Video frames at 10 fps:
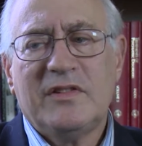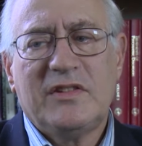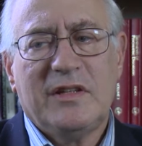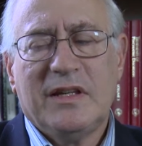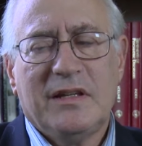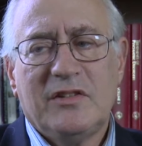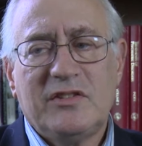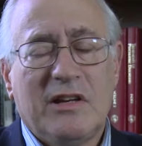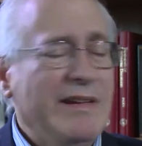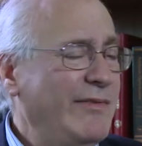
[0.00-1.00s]
sitting in a
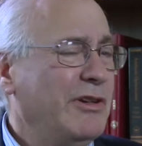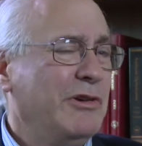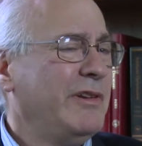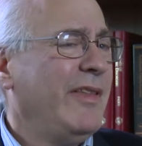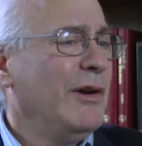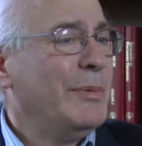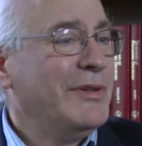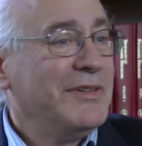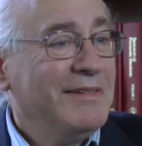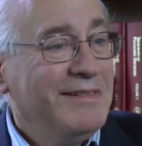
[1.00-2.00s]
chair, even a good therapist,